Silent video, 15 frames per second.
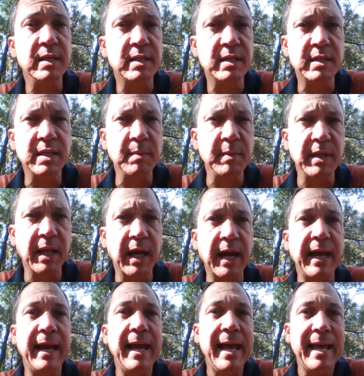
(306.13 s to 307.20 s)

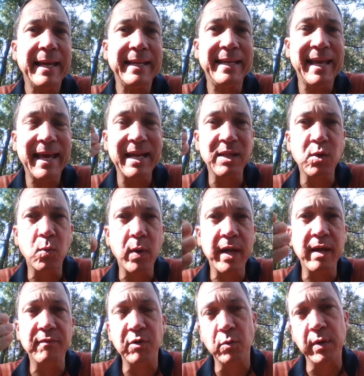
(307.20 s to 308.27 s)
stimuli get in the way
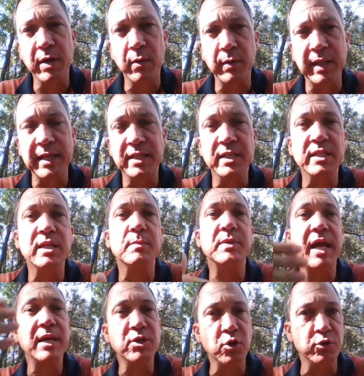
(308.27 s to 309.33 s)
of your real relationships.
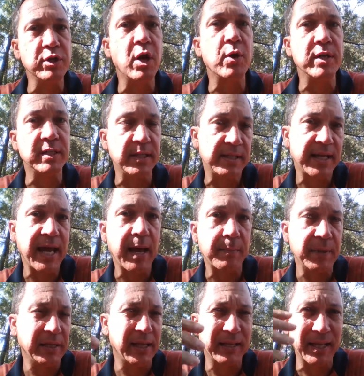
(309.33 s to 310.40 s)
And you'll notice this
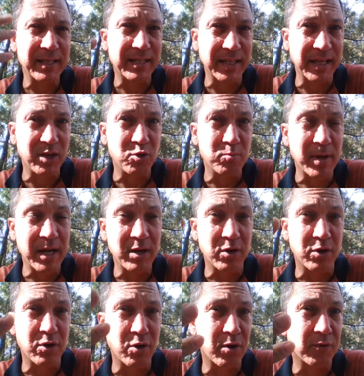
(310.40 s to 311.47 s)
happening. Like, let's say you met your
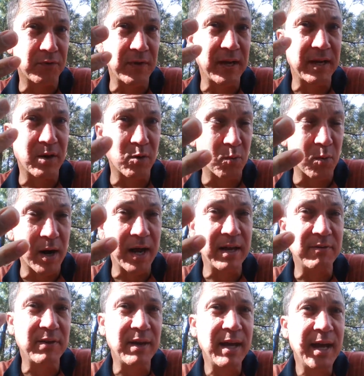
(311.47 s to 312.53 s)
girlfriend or
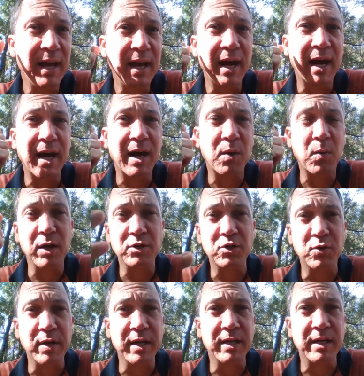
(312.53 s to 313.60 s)
wife while
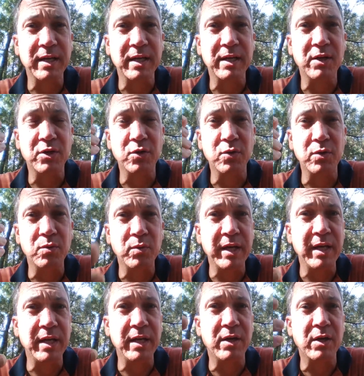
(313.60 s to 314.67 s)
drinking or doing
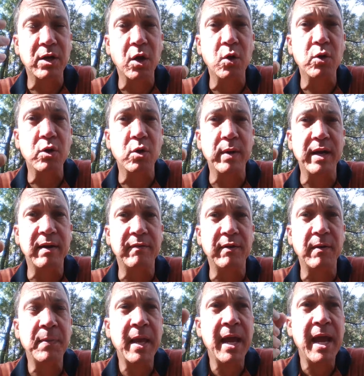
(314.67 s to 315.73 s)
weed or coke or
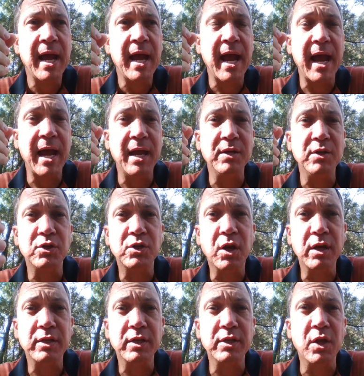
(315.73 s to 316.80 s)
whatever, and you
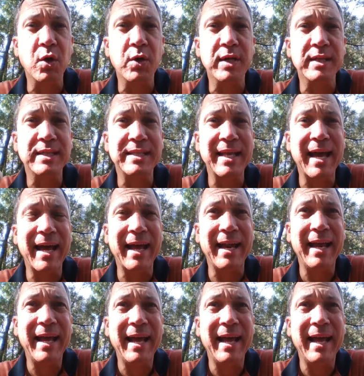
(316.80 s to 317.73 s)
start to notice that